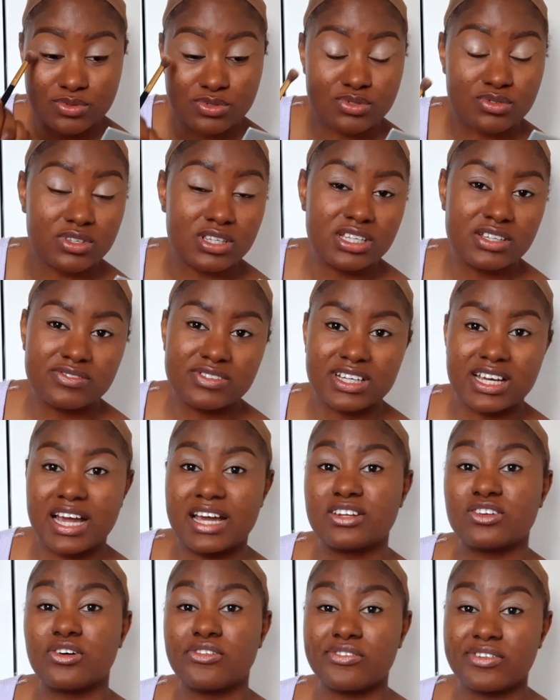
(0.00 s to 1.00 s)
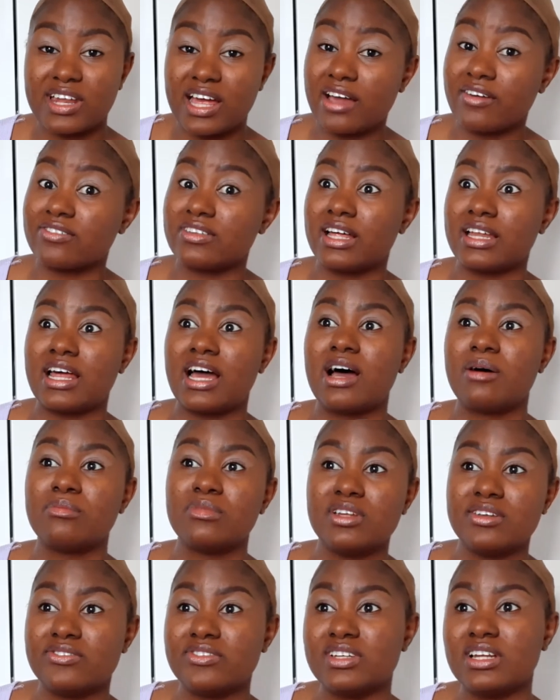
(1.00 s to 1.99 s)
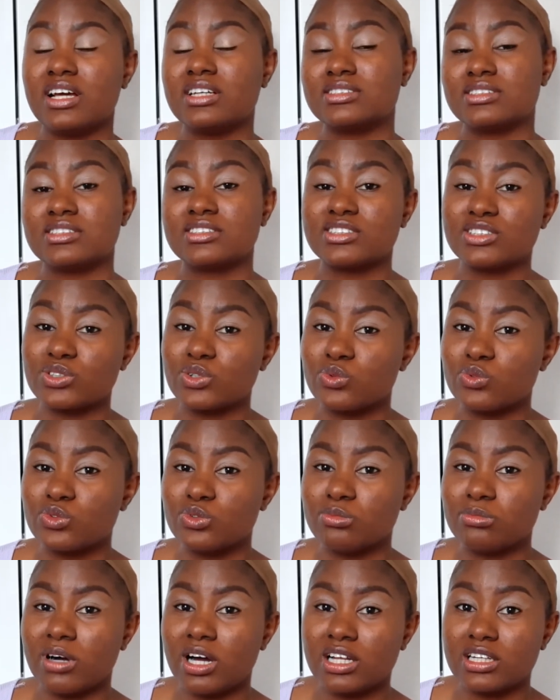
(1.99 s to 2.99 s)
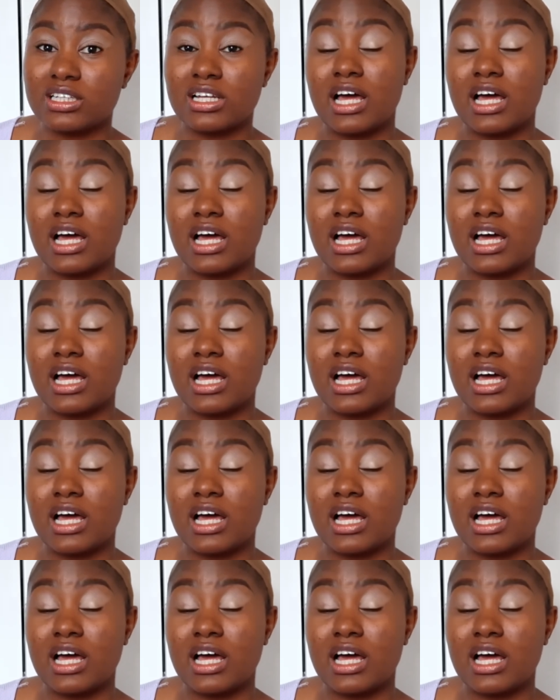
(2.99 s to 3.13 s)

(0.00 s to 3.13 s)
to live the kind of life that I'm living as a single woman?